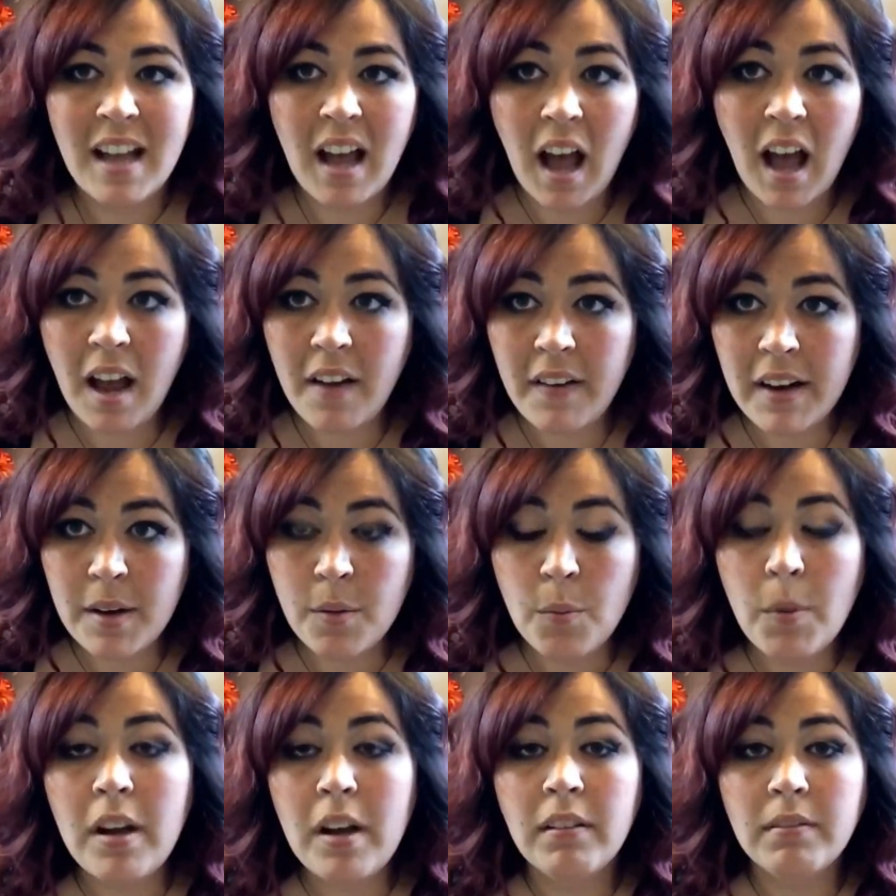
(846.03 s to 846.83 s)
Alright,
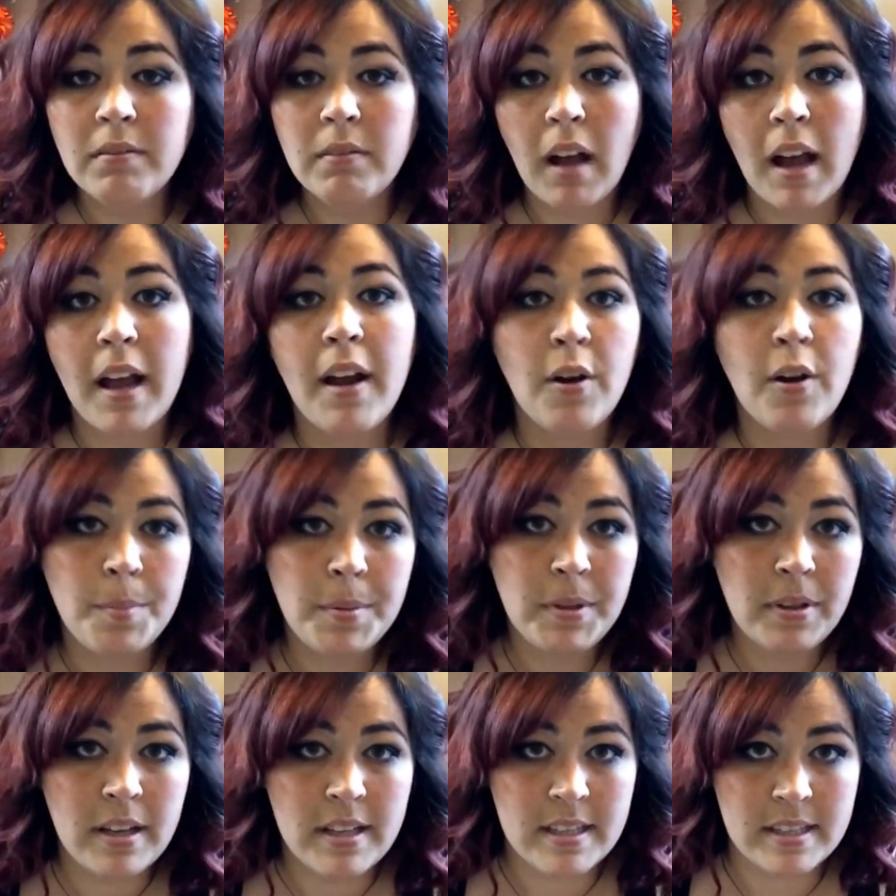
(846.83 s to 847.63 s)
well, I hope
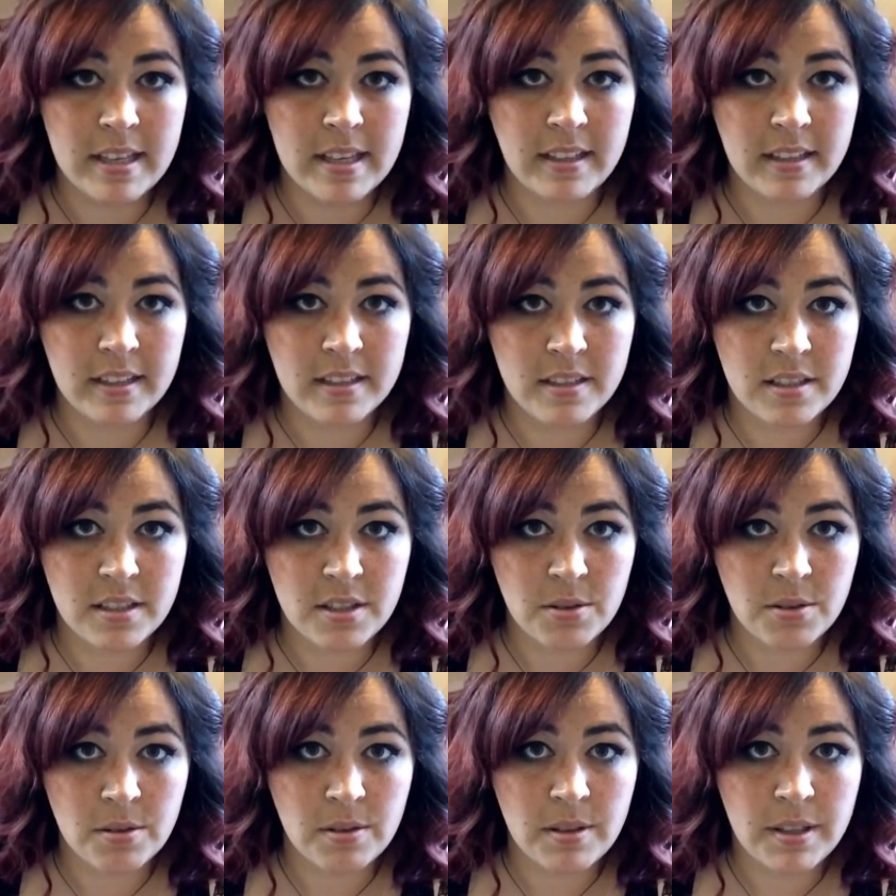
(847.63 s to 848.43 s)
you guys like this
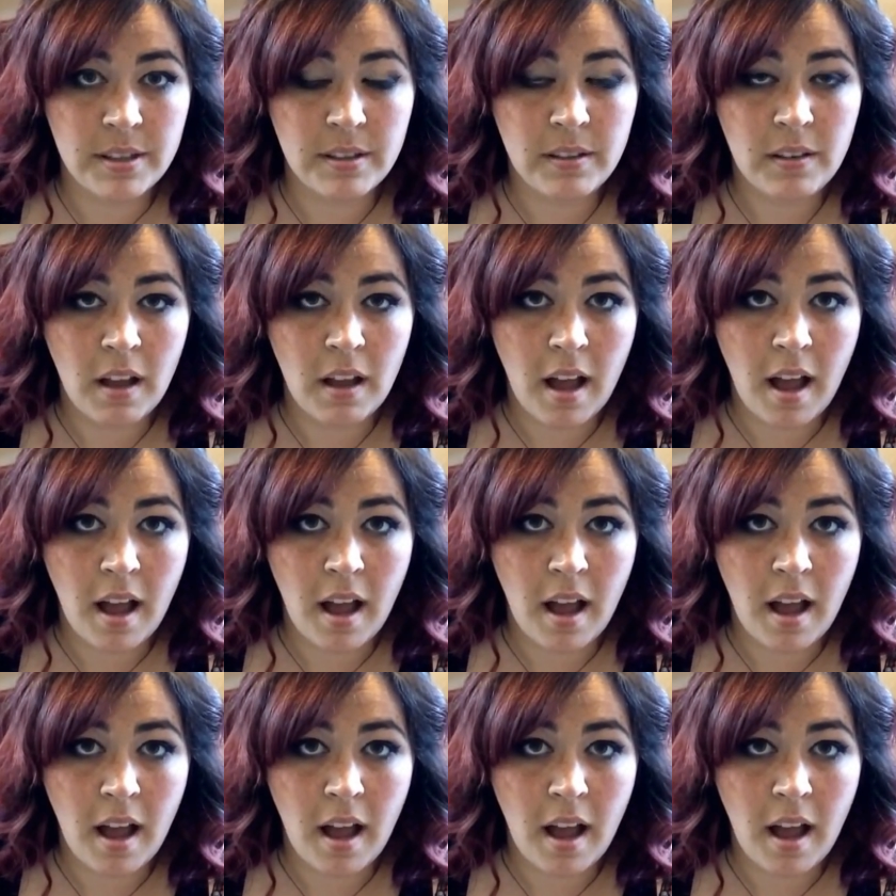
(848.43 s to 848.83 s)
tutorial.